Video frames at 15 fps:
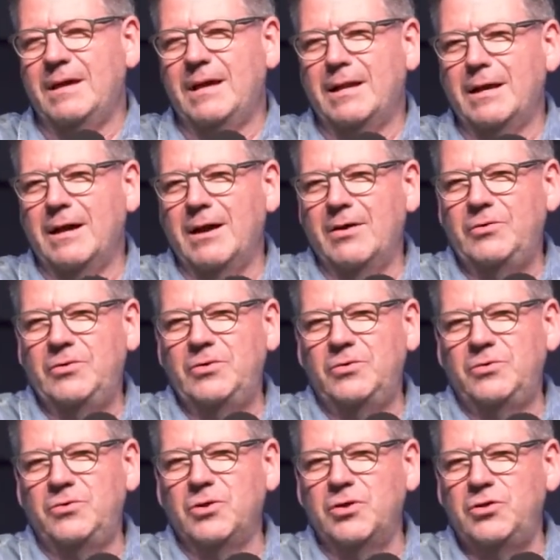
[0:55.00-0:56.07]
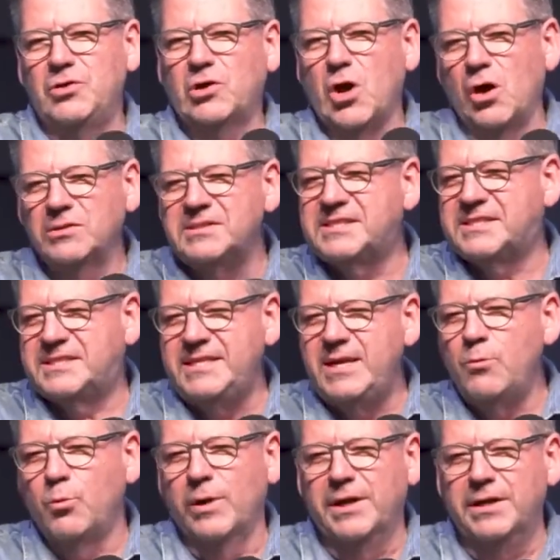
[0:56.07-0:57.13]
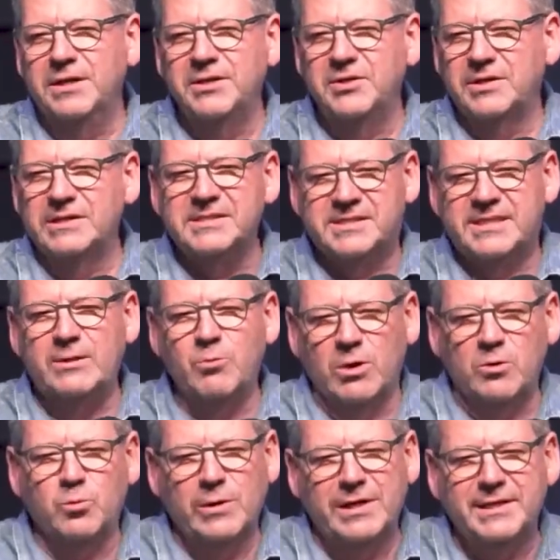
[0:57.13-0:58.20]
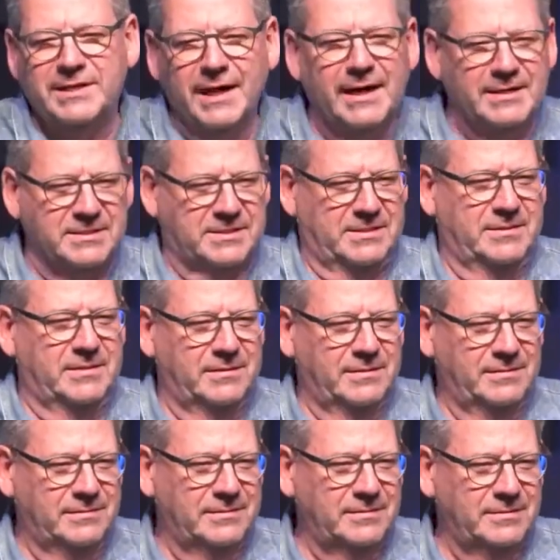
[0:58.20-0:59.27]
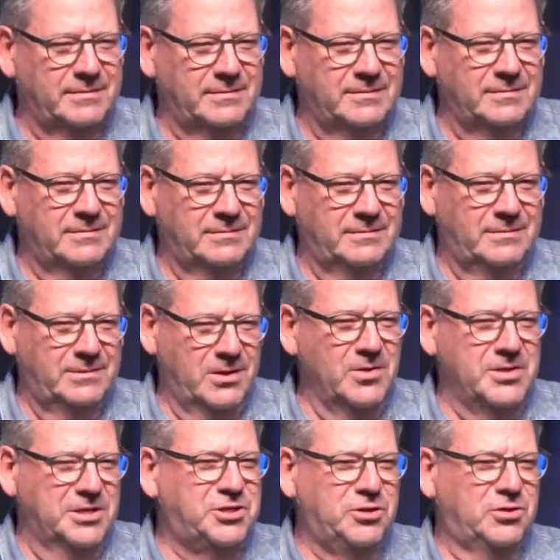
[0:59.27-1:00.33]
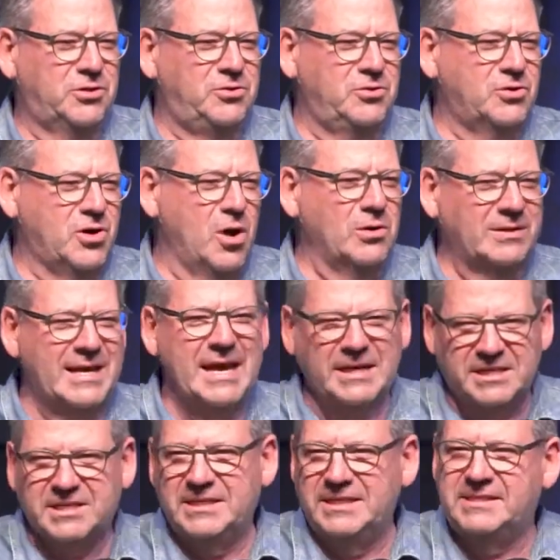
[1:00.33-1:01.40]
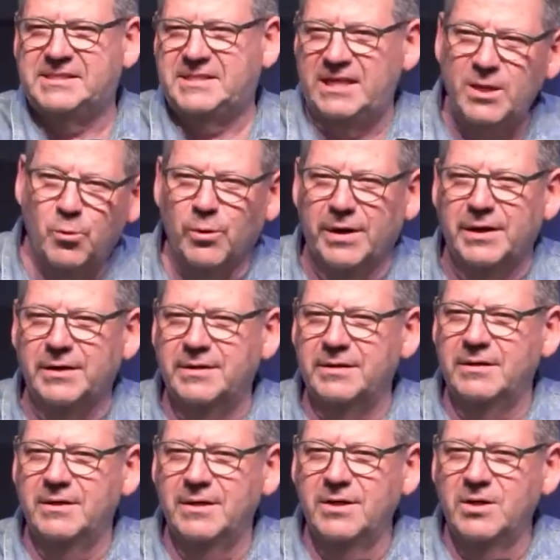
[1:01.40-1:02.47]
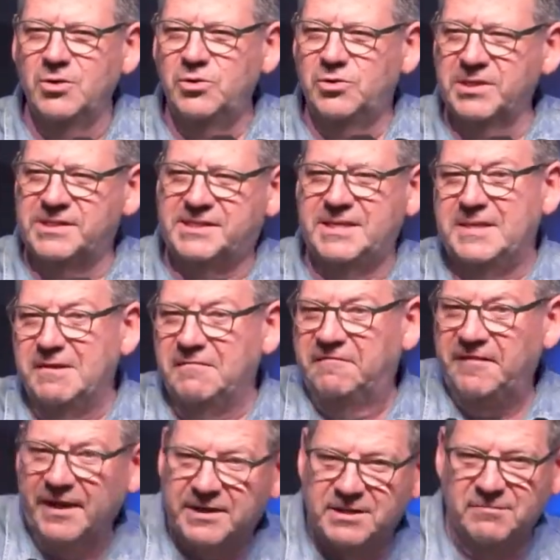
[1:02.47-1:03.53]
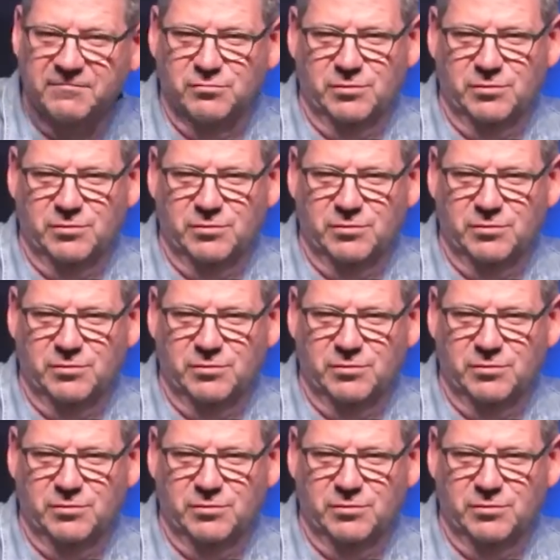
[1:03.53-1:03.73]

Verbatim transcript: and I, you know, you can't see wind, you can see what wind does. You know that you, you can't actually see wind, you just see the effect of